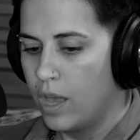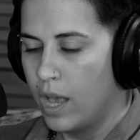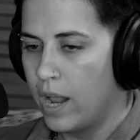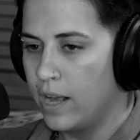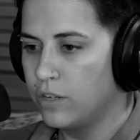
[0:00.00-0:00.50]

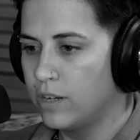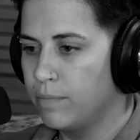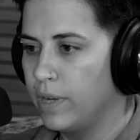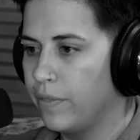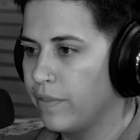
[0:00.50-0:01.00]
And I started
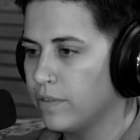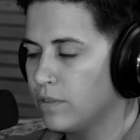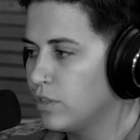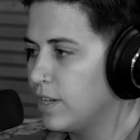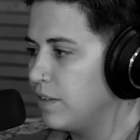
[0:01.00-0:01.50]
playing like this
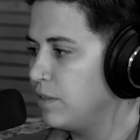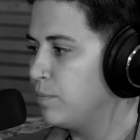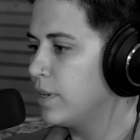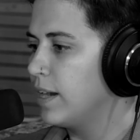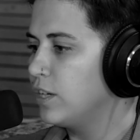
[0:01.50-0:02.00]
little jazzy
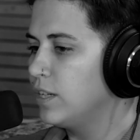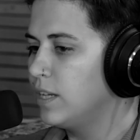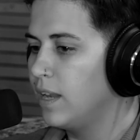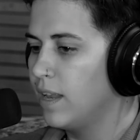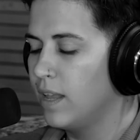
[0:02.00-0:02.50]

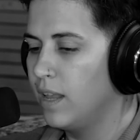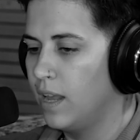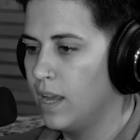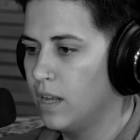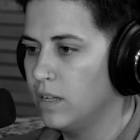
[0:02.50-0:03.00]
progression
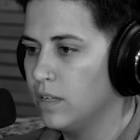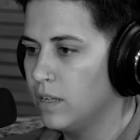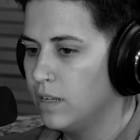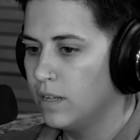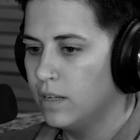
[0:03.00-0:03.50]
and
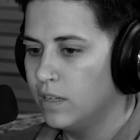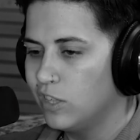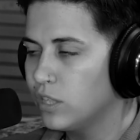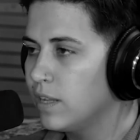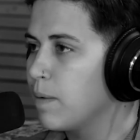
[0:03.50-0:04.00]

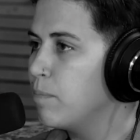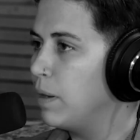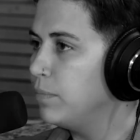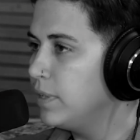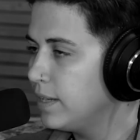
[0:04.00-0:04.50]
just like
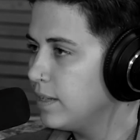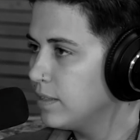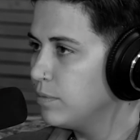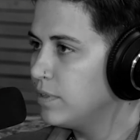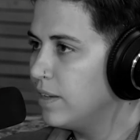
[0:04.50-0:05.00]
mumbling
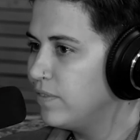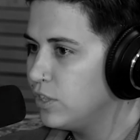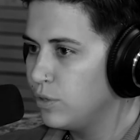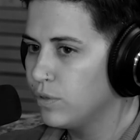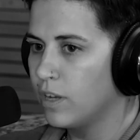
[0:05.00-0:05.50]
some stuff. And
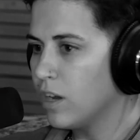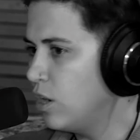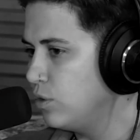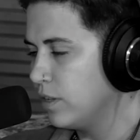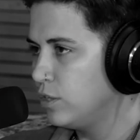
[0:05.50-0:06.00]
she was like,
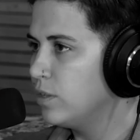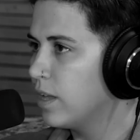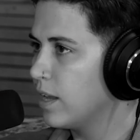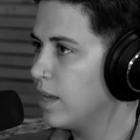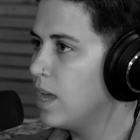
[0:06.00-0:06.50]
oh, like do
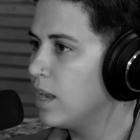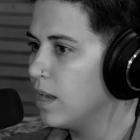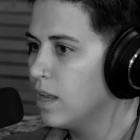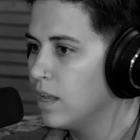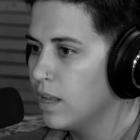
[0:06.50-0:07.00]
that
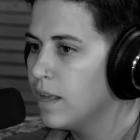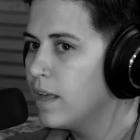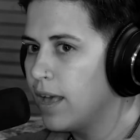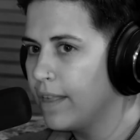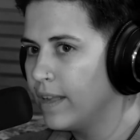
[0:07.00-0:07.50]
again.
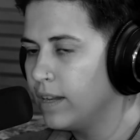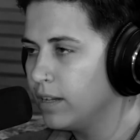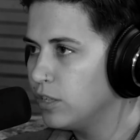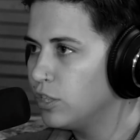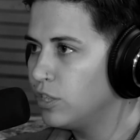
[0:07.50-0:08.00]
And
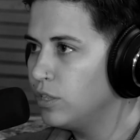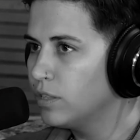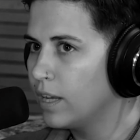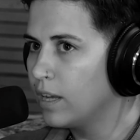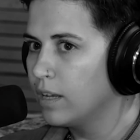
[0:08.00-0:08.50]
then she's
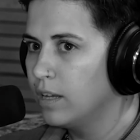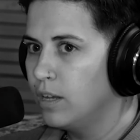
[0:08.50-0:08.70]
like,